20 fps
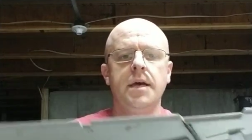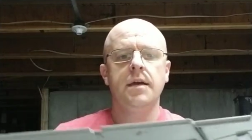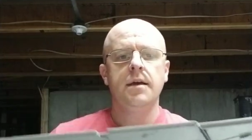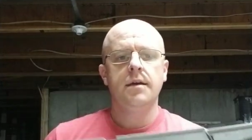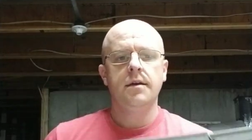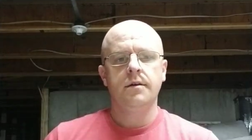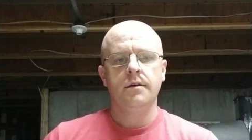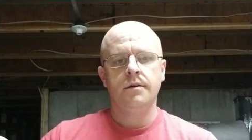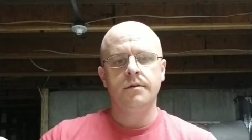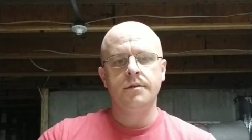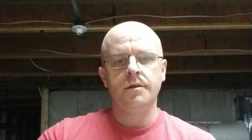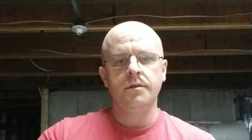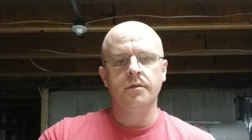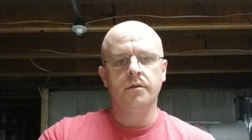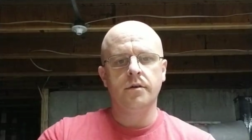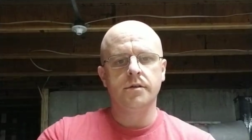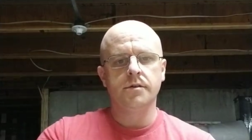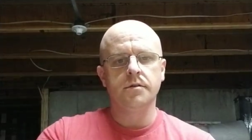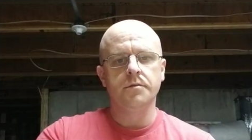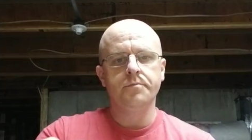here, and then
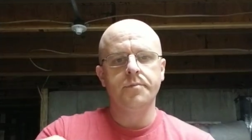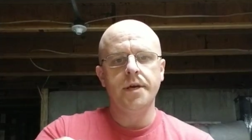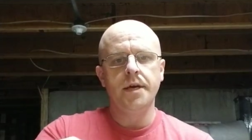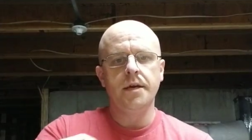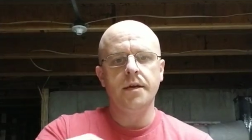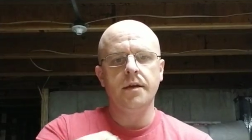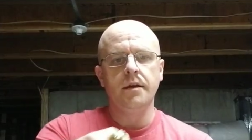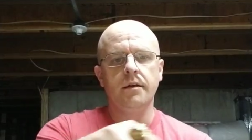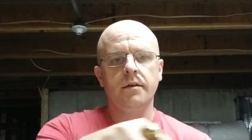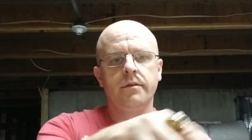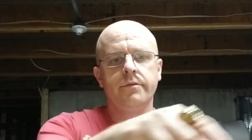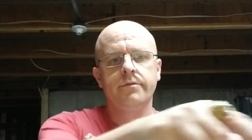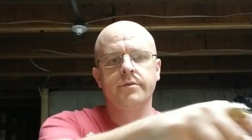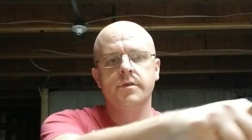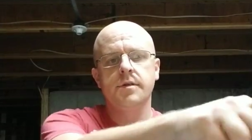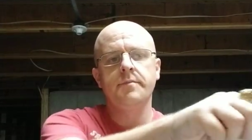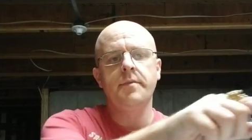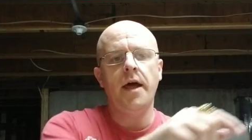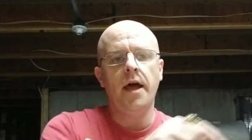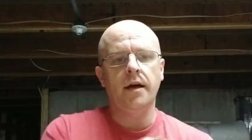there'll also be
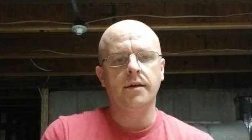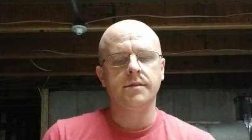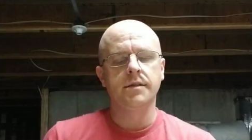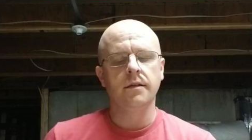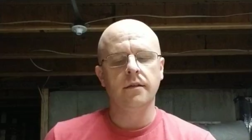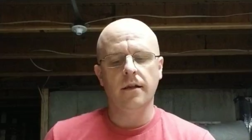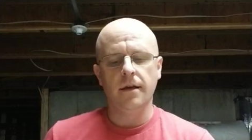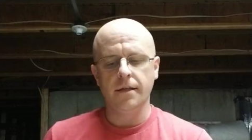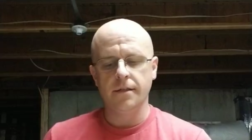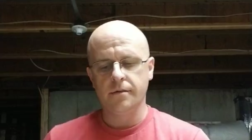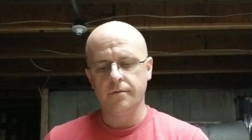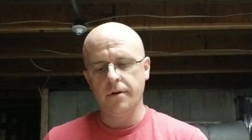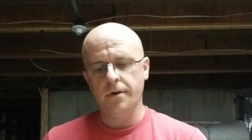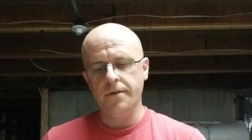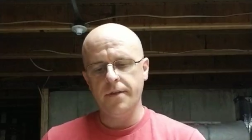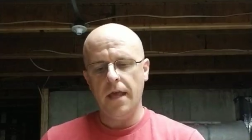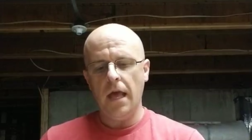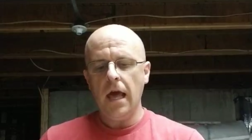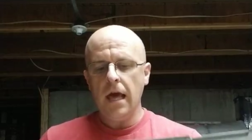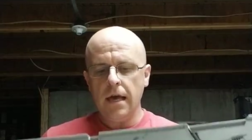some accent lights
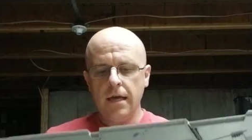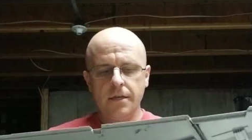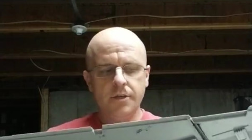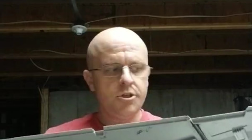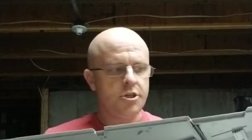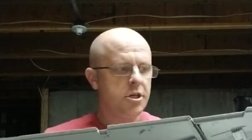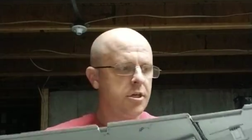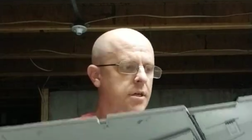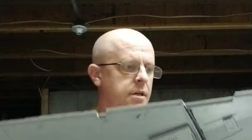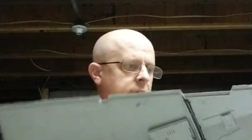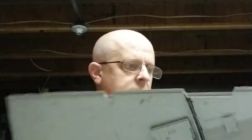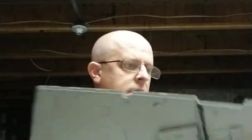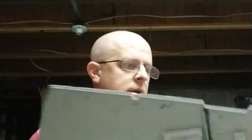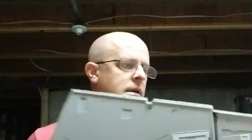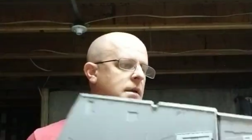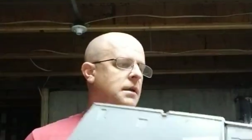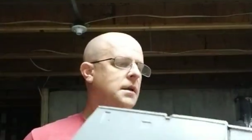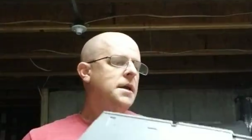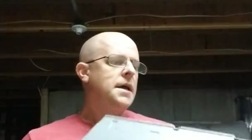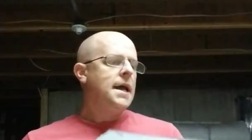around the edge.
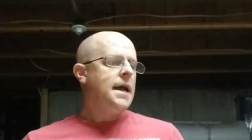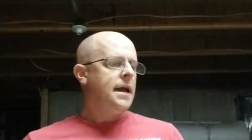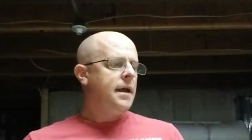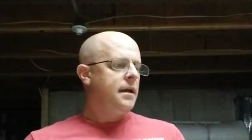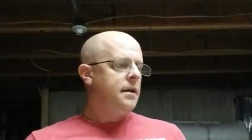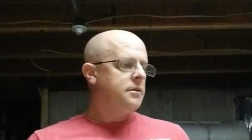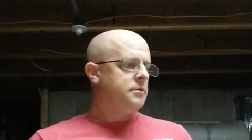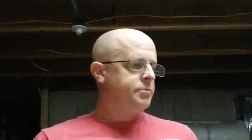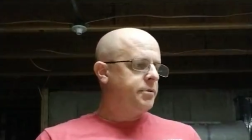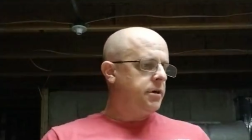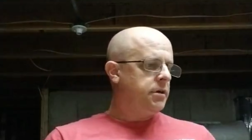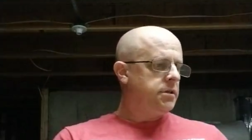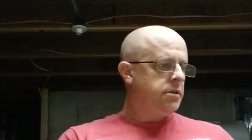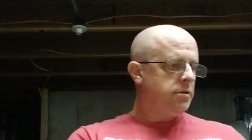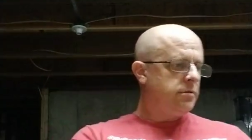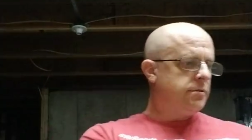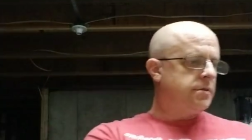And I'll probably use